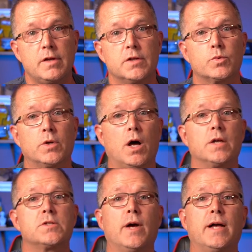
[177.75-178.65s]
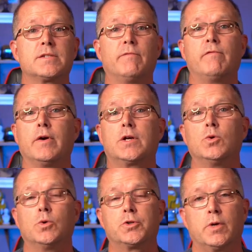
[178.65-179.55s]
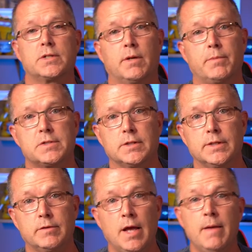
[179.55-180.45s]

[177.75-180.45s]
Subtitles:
this one also has some very cool tricks up its sleeve.